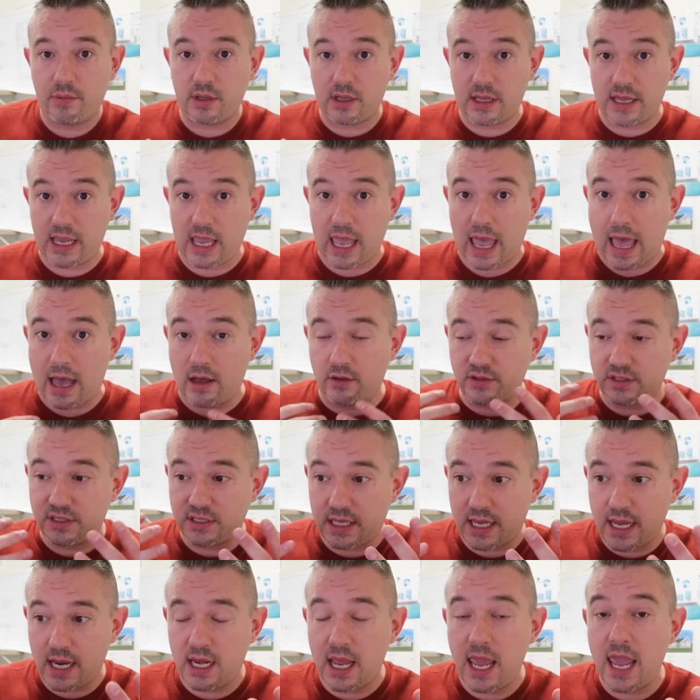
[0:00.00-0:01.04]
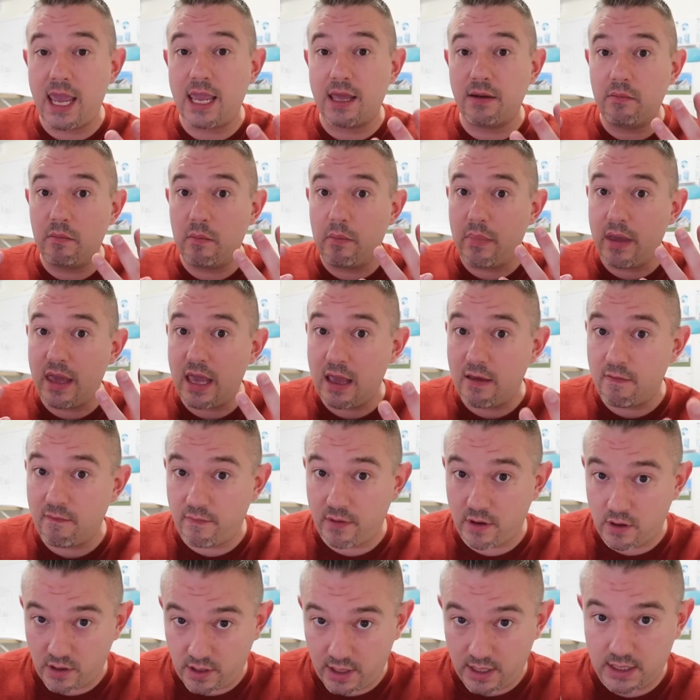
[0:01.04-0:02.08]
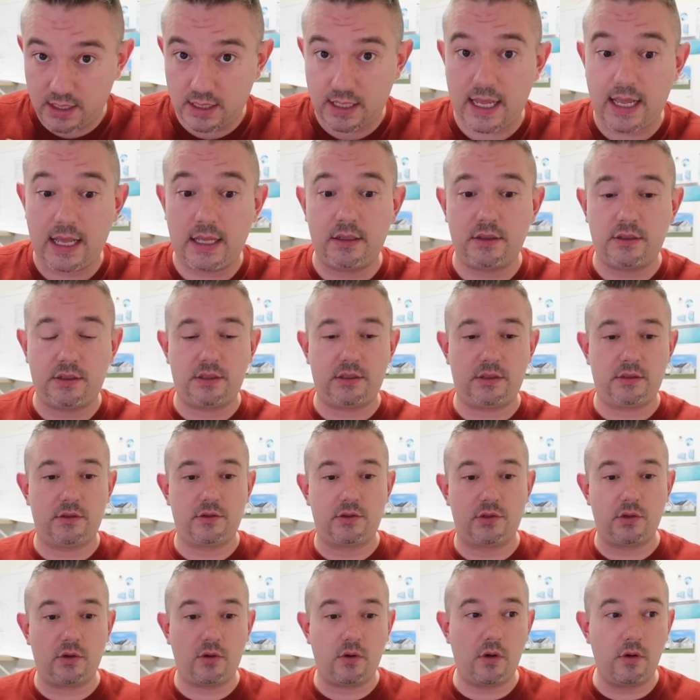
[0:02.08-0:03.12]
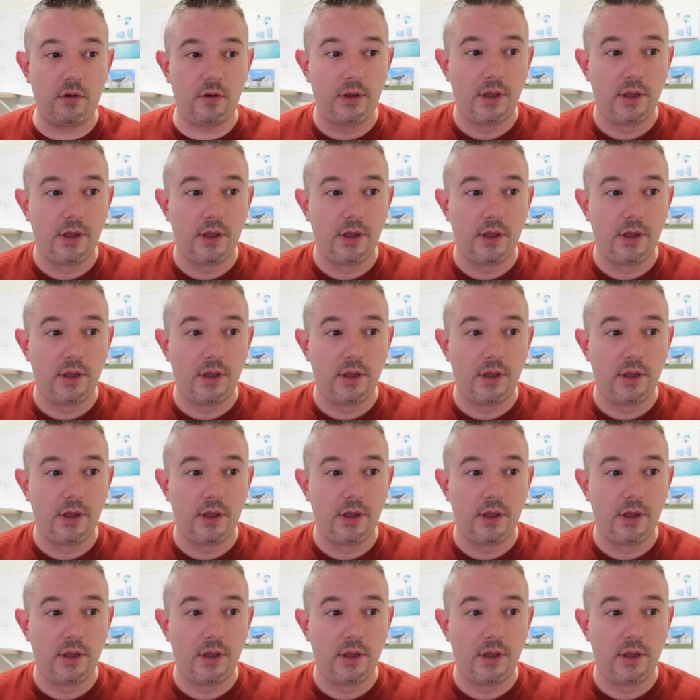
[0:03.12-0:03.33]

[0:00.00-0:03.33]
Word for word: but like outside, he can be very intense. So